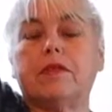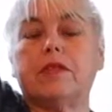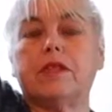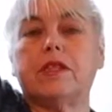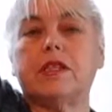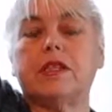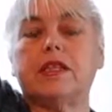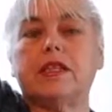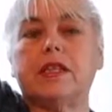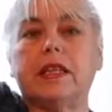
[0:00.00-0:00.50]

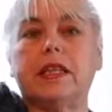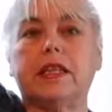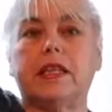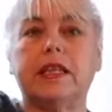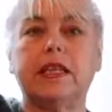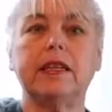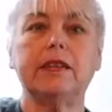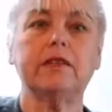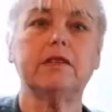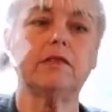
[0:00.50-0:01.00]
to the
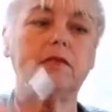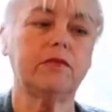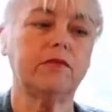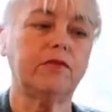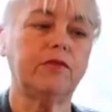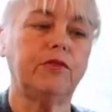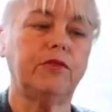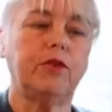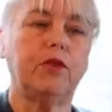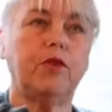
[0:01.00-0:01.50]
ceiling,
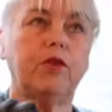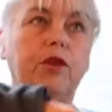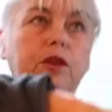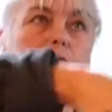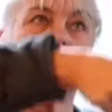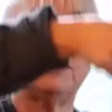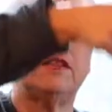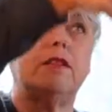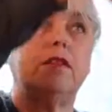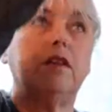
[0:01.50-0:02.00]

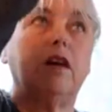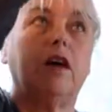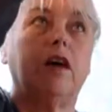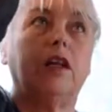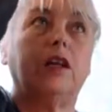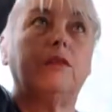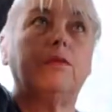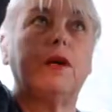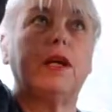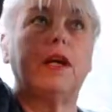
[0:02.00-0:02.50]
floored
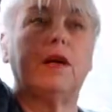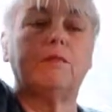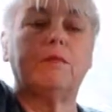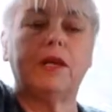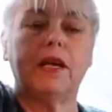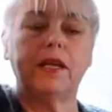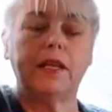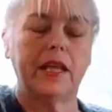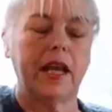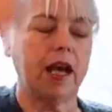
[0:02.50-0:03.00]
all the way up
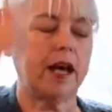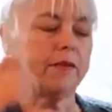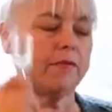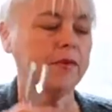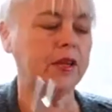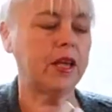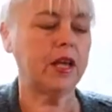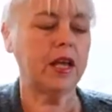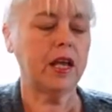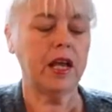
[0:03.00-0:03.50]
like
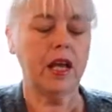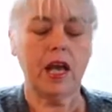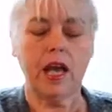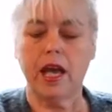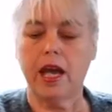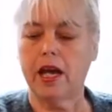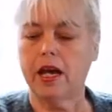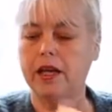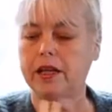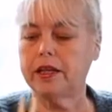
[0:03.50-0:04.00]
that.
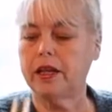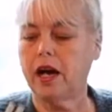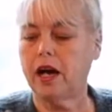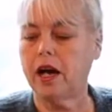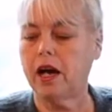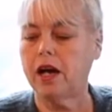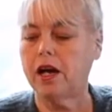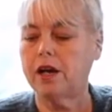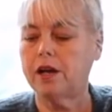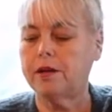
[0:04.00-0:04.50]
And
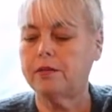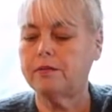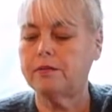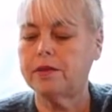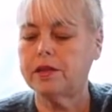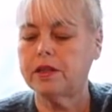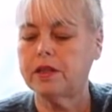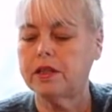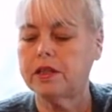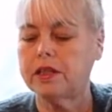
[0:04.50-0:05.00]

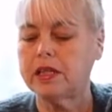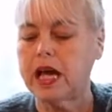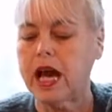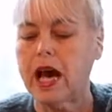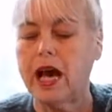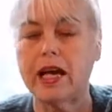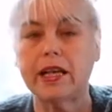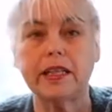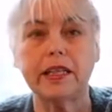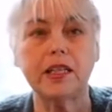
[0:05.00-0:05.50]

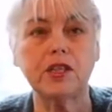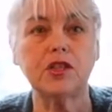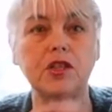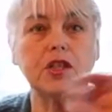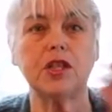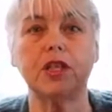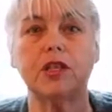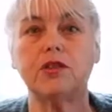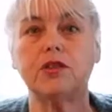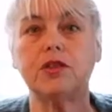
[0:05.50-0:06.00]
that is
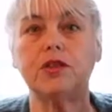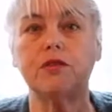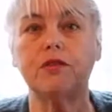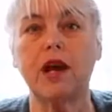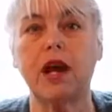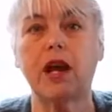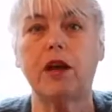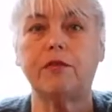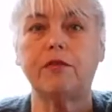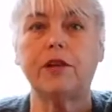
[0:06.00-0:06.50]
good. Do
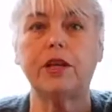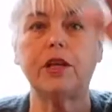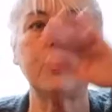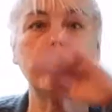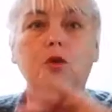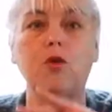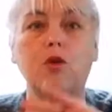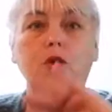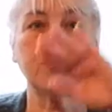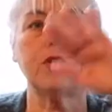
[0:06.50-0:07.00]
every
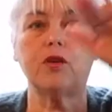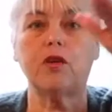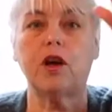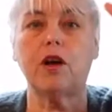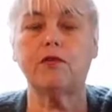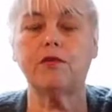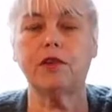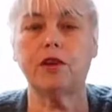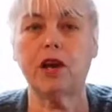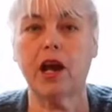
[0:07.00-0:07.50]
corner
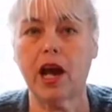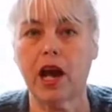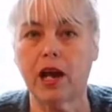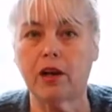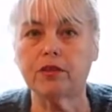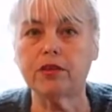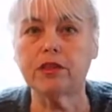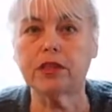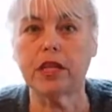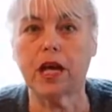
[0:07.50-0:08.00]
of your
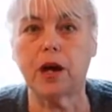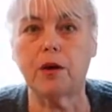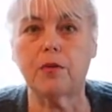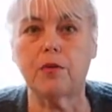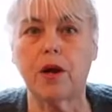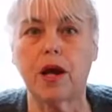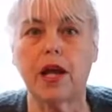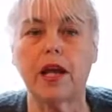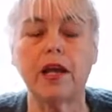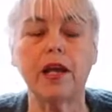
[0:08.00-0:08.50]
house that
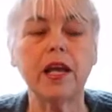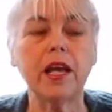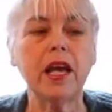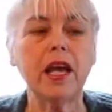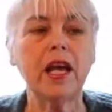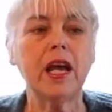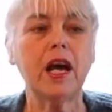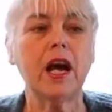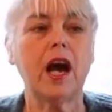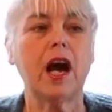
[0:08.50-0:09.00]
way.
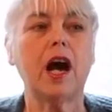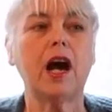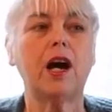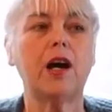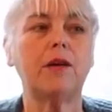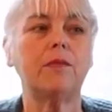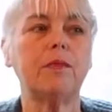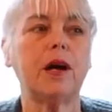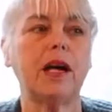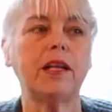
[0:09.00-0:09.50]

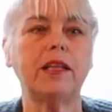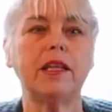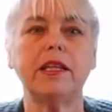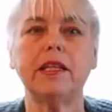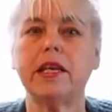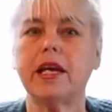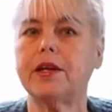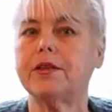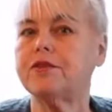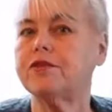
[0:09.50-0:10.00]
I think
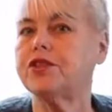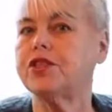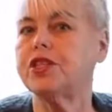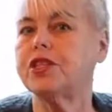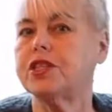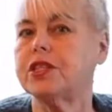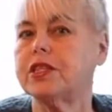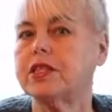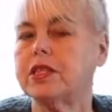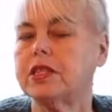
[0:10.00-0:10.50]
the energy
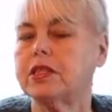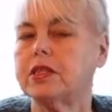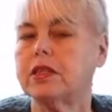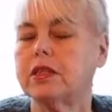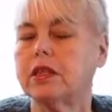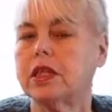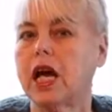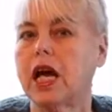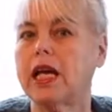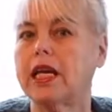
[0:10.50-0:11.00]
just
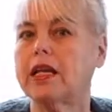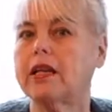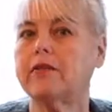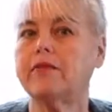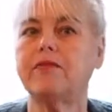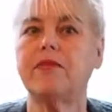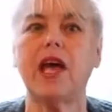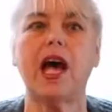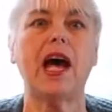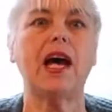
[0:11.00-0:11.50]
doesn't like
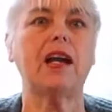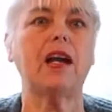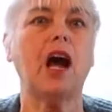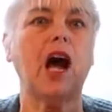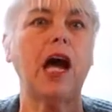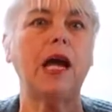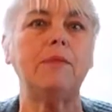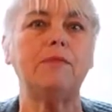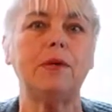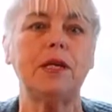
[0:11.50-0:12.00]
that
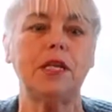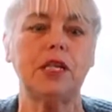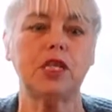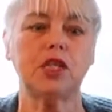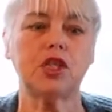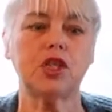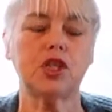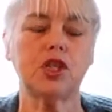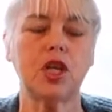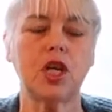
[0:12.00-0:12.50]
high
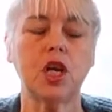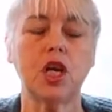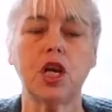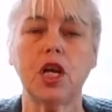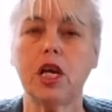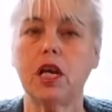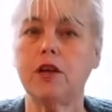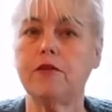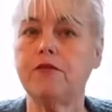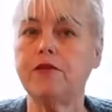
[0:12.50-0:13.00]
pitch.
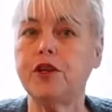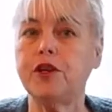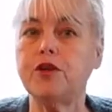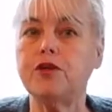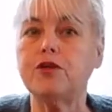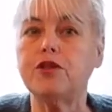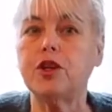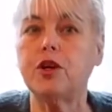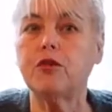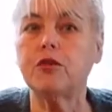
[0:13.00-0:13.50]
If
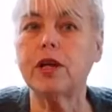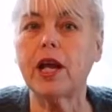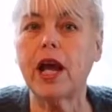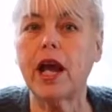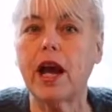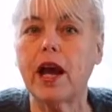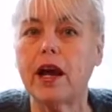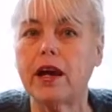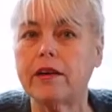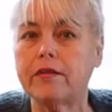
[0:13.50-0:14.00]
you don't
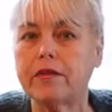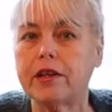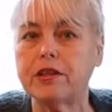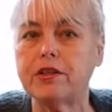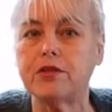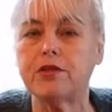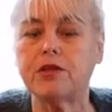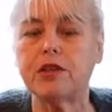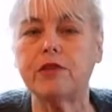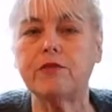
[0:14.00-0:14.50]
have a
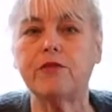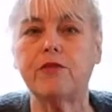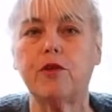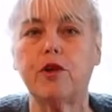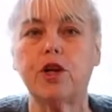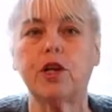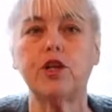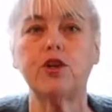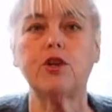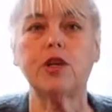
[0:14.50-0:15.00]
tuning
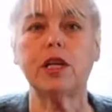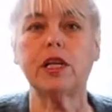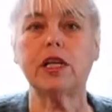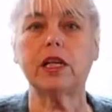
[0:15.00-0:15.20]
fork, you can